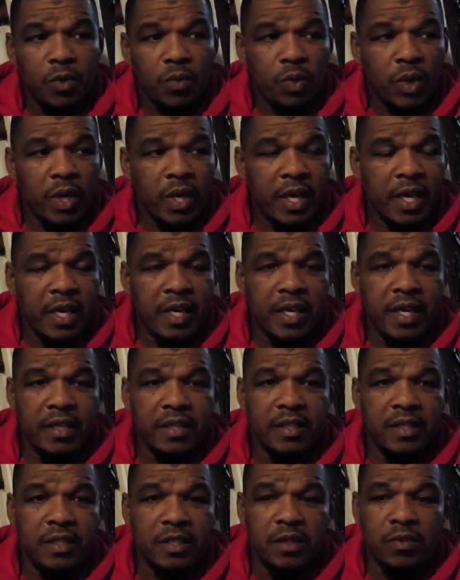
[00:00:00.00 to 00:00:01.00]
When he
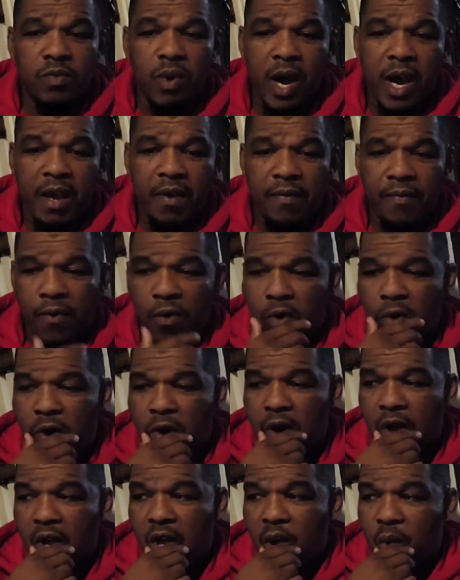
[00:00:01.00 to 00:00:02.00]
kisses his wife
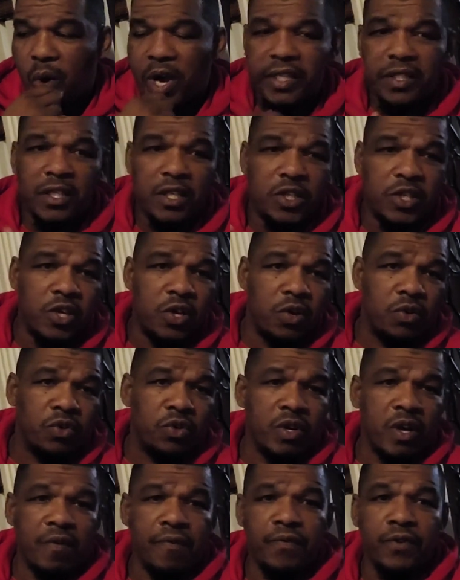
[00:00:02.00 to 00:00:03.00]
or wakes his
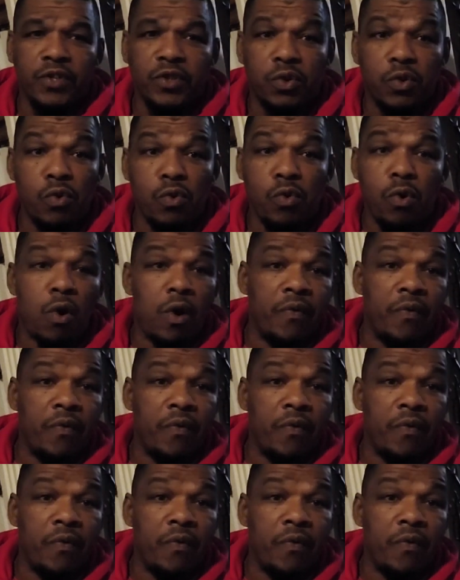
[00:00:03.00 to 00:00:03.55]
children up for school,